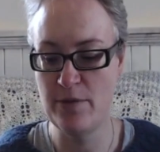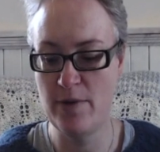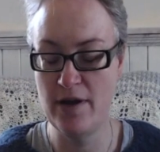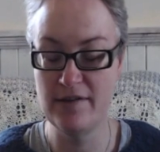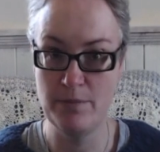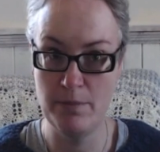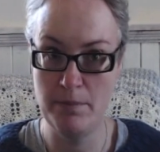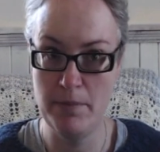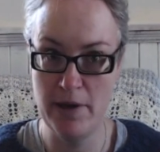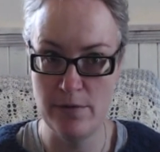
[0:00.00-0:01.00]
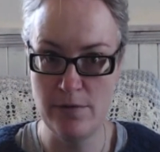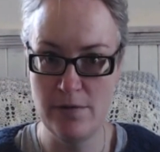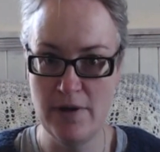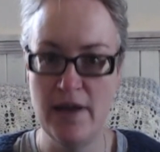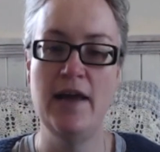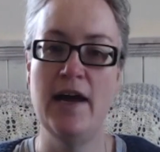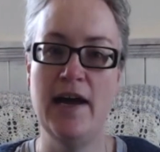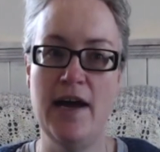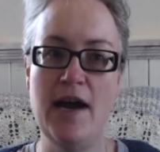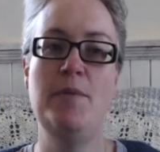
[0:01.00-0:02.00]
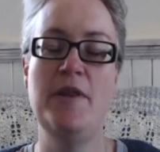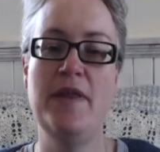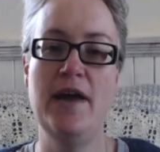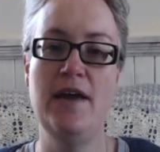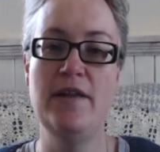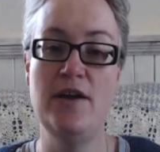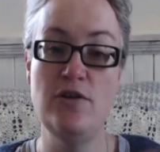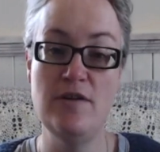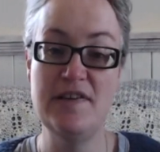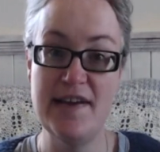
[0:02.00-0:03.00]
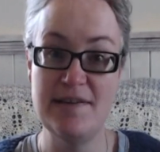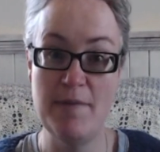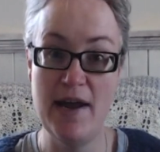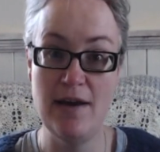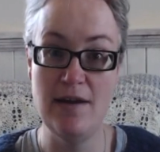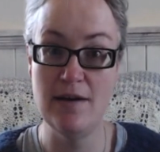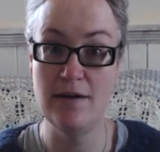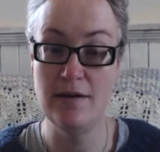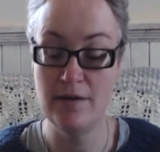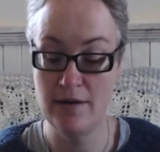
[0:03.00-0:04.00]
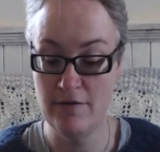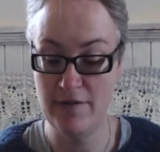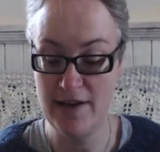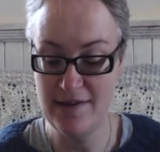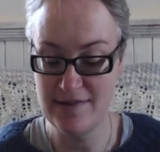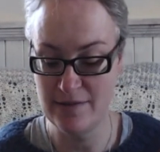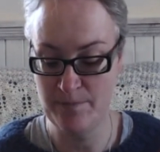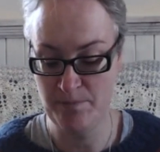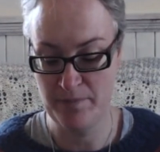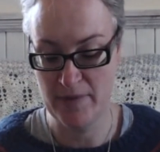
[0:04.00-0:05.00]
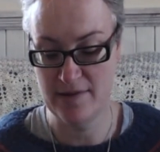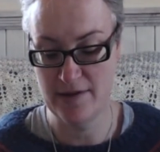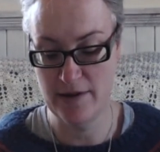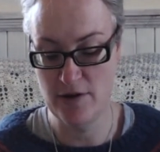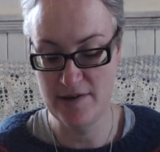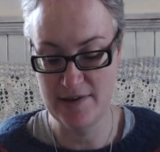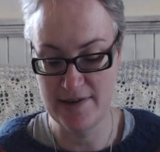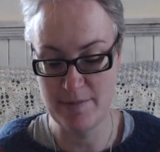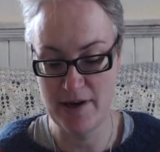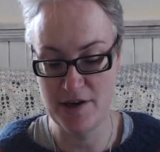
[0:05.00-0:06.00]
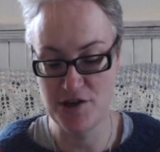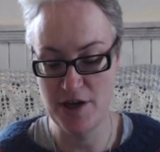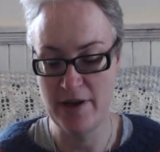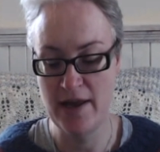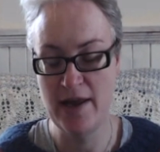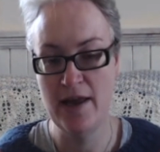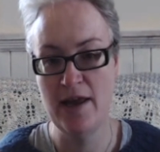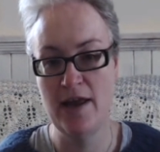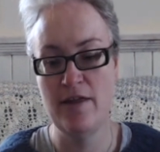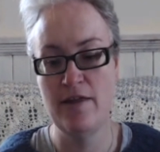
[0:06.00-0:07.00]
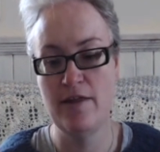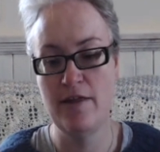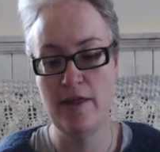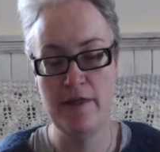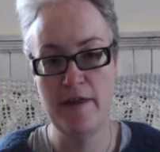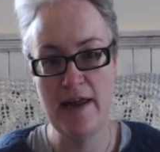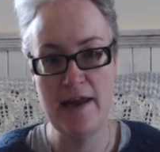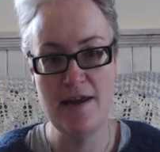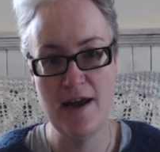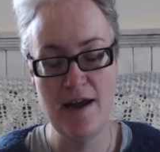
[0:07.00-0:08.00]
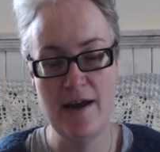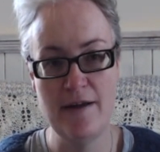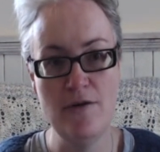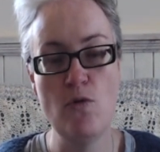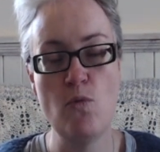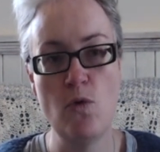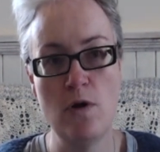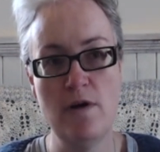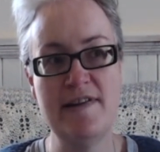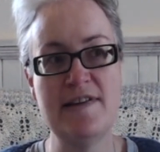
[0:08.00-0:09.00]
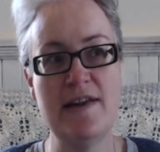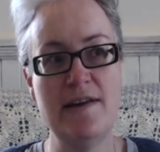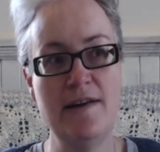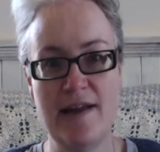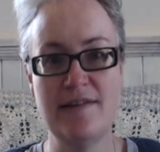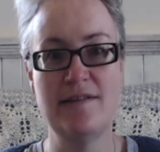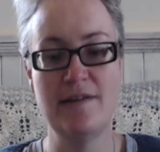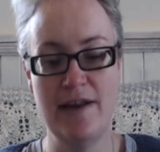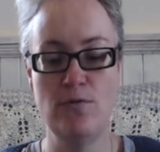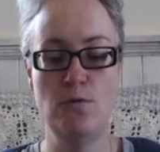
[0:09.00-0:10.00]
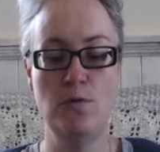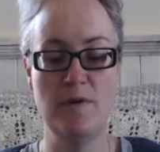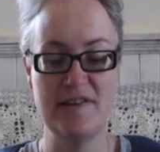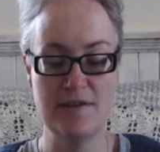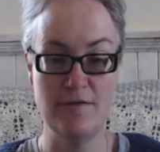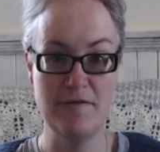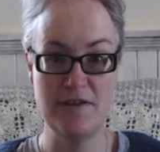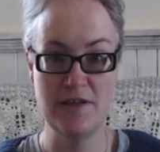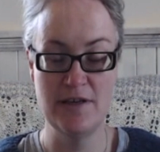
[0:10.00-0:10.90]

Wales mill, but they use Tasmanian fleece, so they're using Tasmanian sheep. Their yarn was next level soft.